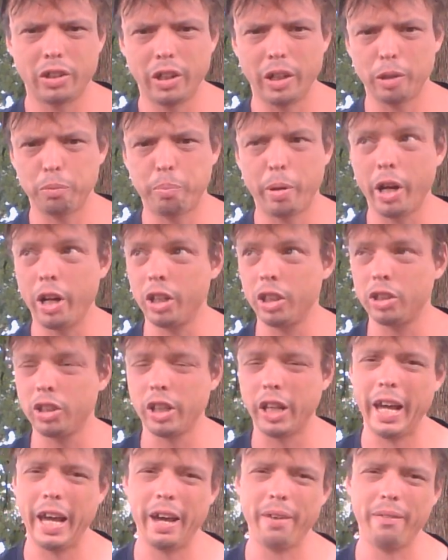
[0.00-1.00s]
I peered into
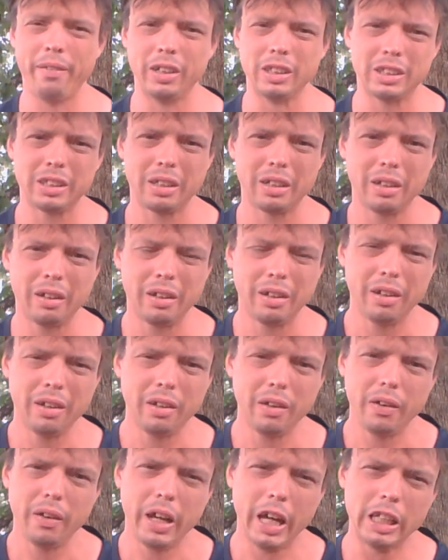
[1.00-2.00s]
the heavens
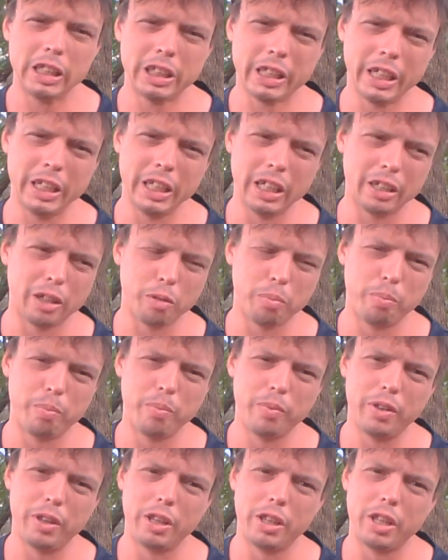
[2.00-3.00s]
and seen that
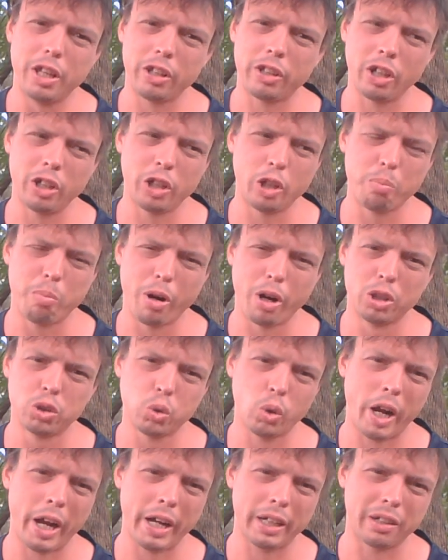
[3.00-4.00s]
the Thunderbirds
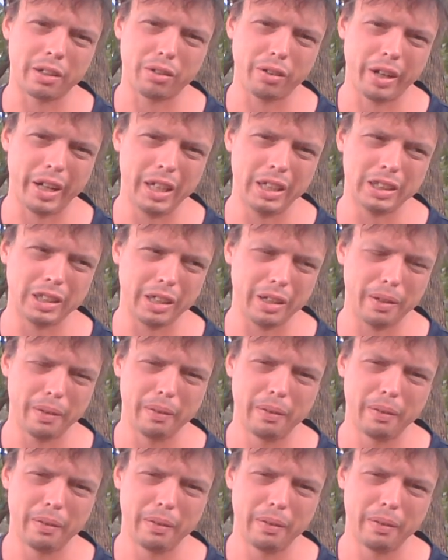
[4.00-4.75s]
were acting crazy,